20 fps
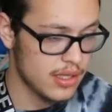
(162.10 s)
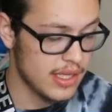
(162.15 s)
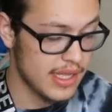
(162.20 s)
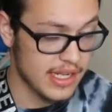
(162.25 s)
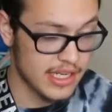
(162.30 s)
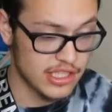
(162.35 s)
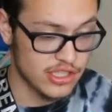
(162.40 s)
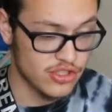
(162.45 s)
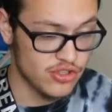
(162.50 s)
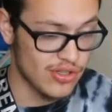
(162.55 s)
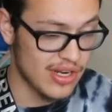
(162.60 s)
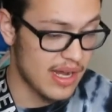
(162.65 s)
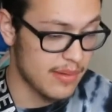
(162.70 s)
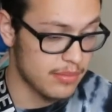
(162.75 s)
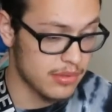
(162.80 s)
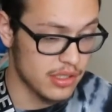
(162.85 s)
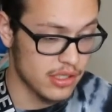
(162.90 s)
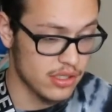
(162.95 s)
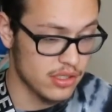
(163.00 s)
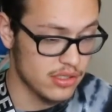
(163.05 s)
and it
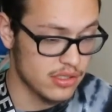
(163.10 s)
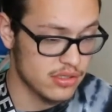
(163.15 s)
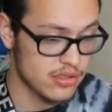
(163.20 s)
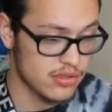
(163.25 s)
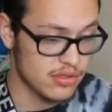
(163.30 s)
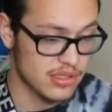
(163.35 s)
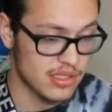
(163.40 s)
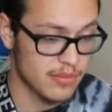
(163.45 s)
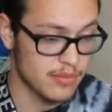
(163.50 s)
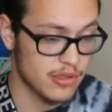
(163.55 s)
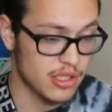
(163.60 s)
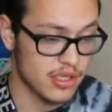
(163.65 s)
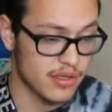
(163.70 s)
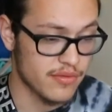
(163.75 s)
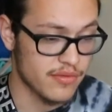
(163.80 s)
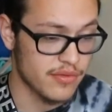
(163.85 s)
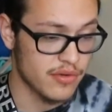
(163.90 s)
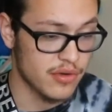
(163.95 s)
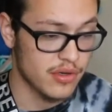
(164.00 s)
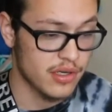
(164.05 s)
dropped literally as soon as I'm
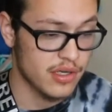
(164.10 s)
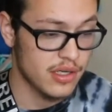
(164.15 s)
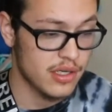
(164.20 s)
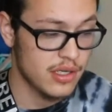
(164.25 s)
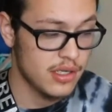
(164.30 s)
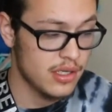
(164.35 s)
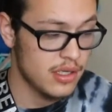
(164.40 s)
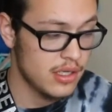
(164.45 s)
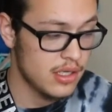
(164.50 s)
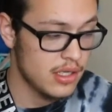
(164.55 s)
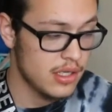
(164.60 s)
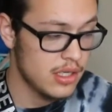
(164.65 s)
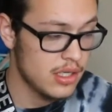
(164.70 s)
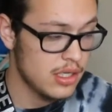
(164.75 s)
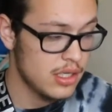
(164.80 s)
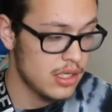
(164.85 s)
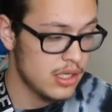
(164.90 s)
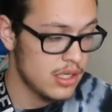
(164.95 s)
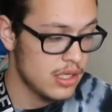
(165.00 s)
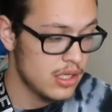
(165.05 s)
looking for it.
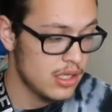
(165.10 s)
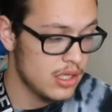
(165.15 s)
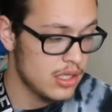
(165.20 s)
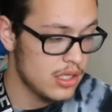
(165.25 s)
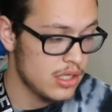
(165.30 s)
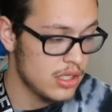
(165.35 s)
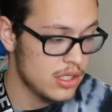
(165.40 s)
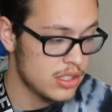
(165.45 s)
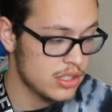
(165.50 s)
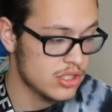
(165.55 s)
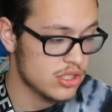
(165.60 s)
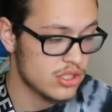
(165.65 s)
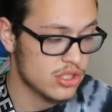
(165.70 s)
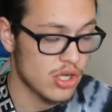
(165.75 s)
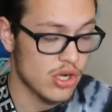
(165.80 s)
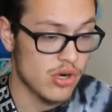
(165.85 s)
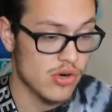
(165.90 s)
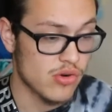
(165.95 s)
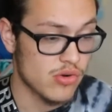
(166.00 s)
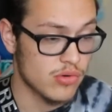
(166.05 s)

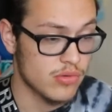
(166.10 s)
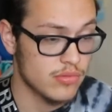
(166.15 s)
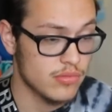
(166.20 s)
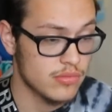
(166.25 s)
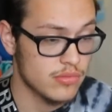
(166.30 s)
So